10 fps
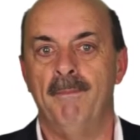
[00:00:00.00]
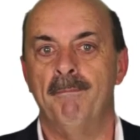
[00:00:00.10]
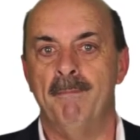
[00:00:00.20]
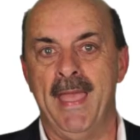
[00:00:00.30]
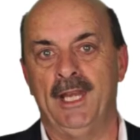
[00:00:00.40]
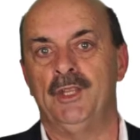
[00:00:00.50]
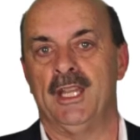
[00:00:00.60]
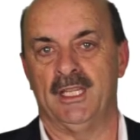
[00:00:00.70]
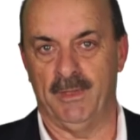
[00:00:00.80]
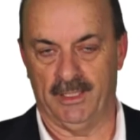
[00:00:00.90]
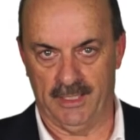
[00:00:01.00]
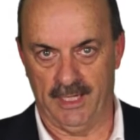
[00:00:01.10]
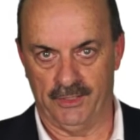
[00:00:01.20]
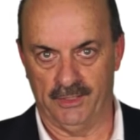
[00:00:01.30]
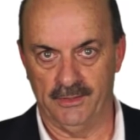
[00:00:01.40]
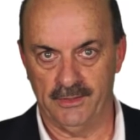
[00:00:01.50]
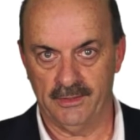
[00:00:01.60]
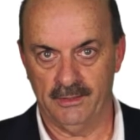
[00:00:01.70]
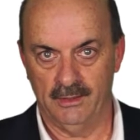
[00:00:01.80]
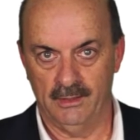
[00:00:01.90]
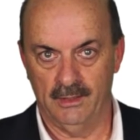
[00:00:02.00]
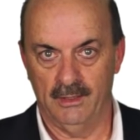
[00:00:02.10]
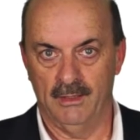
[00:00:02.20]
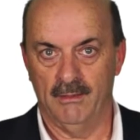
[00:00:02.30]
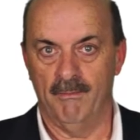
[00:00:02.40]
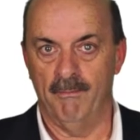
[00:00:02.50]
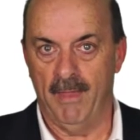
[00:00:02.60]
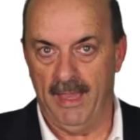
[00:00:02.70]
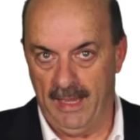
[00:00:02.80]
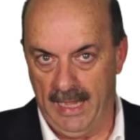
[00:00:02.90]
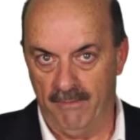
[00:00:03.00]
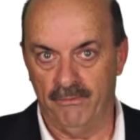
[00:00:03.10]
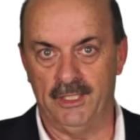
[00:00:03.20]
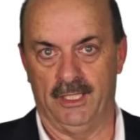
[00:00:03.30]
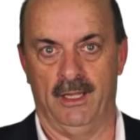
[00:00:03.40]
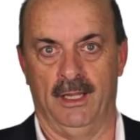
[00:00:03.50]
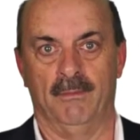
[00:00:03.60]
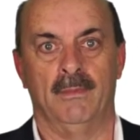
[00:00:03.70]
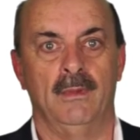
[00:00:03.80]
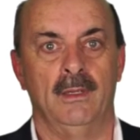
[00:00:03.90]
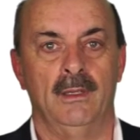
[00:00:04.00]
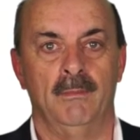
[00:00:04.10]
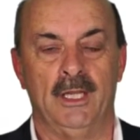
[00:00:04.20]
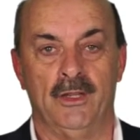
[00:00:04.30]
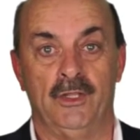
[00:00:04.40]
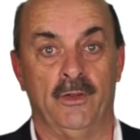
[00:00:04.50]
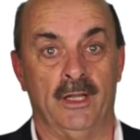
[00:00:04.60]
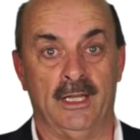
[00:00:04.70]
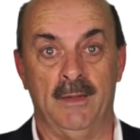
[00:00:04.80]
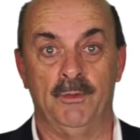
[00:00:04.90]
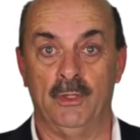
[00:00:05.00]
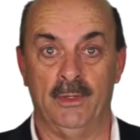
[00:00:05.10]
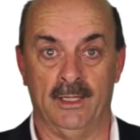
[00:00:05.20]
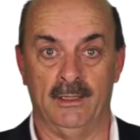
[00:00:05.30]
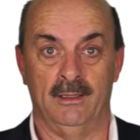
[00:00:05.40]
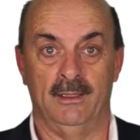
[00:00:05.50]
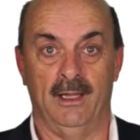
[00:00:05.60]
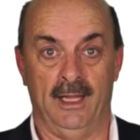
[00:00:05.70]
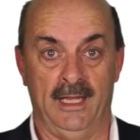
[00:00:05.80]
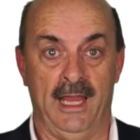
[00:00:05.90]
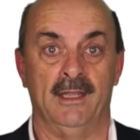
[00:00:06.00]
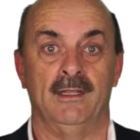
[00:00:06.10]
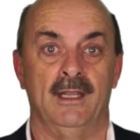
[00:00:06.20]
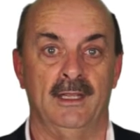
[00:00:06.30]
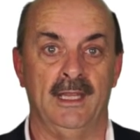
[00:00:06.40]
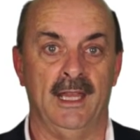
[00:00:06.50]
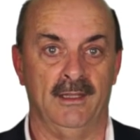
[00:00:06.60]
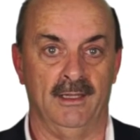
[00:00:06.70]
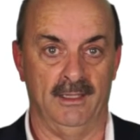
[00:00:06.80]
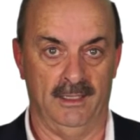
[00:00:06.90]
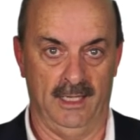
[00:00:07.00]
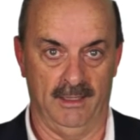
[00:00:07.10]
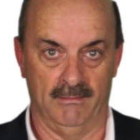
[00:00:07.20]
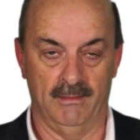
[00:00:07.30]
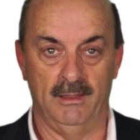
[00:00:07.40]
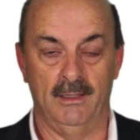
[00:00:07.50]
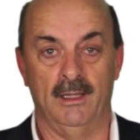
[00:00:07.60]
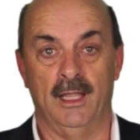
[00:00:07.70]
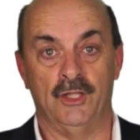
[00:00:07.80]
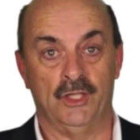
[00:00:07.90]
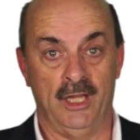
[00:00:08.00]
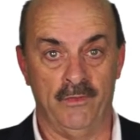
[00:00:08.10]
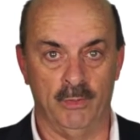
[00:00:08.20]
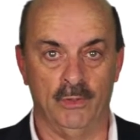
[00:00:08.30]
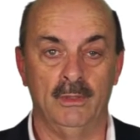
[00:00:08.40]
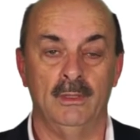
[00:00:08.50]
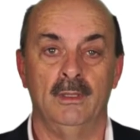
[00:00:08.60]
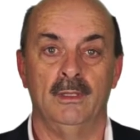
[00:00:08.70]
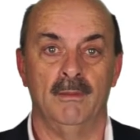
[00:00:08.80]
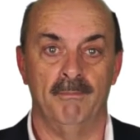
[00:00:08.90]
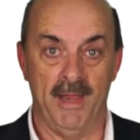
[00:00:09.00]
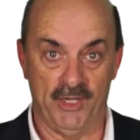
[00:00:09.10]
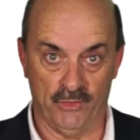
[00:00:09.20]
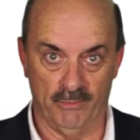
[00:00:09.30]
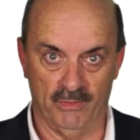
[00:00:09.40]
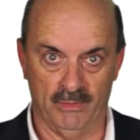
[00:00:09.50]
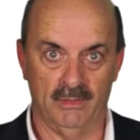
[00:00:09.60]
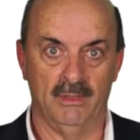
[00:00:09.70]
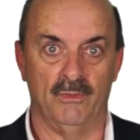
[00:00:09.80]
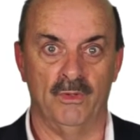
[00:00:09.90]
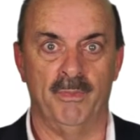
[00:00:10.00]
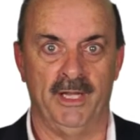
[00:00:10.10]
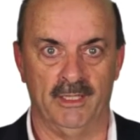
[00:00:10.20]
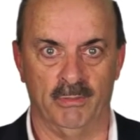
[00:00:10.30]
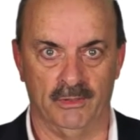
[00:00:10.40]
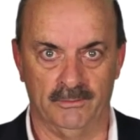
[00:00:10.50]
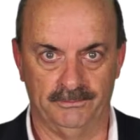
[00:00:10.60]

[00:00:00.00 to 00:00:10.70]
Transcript: Manage expectations every time because you've got to keep doing it again and again and again. Achievable, measurable, repeatable.